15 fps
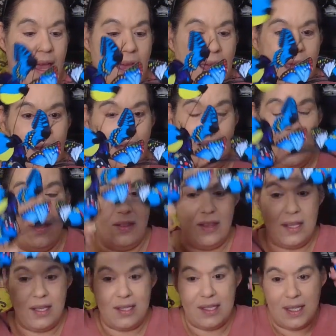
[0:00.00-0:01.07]
And
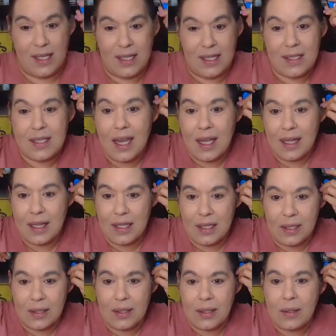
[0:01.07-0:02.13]
this is a
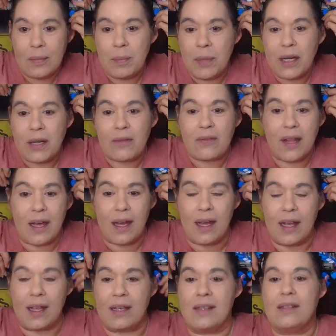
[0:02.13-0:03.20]
little
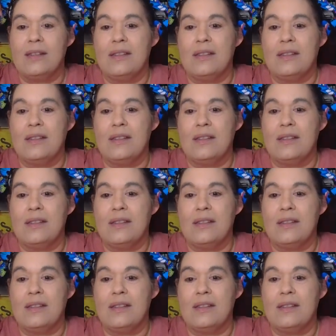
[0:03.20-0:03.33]
butterfly